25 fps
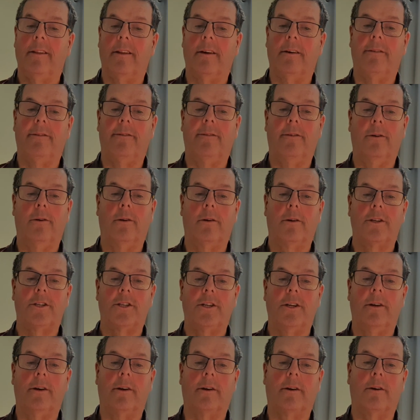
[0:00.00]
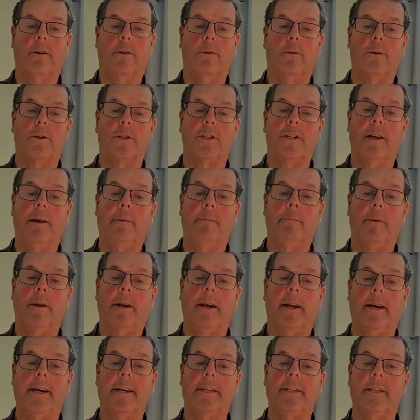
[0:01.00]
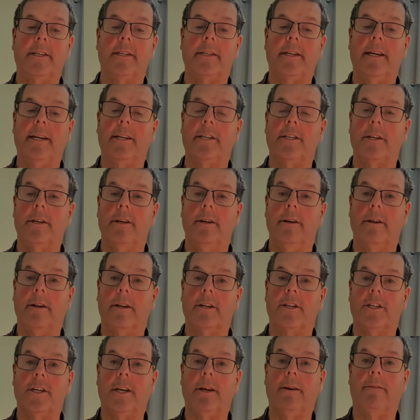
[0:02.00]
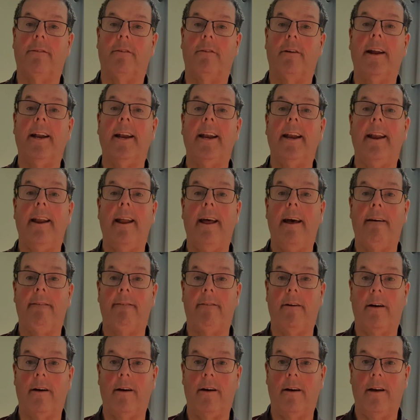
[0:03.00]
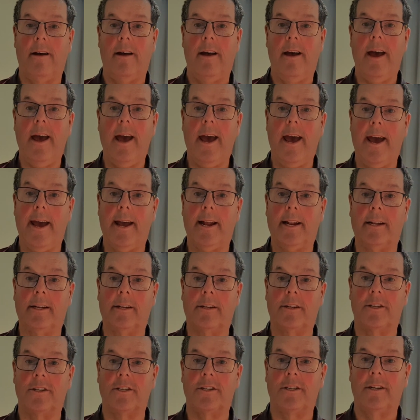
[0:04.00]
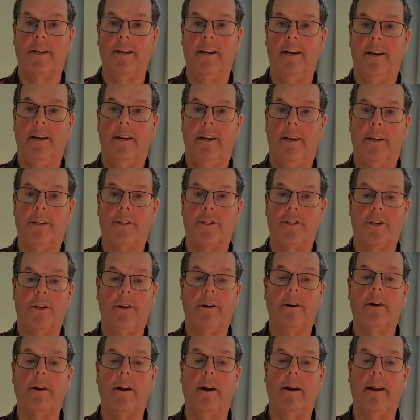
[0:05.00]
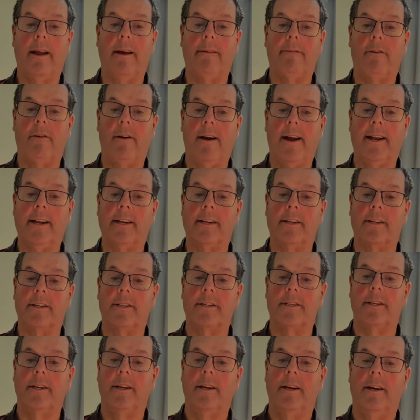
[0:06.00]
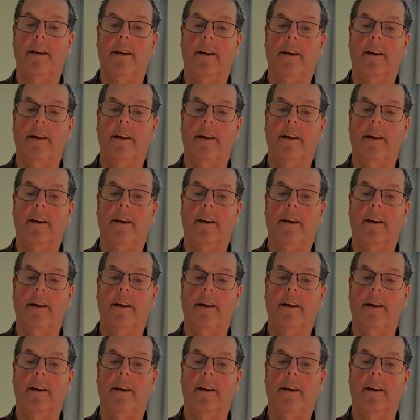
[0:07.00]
The full circle symbolizes eternity, for it never ends. The circle never ends.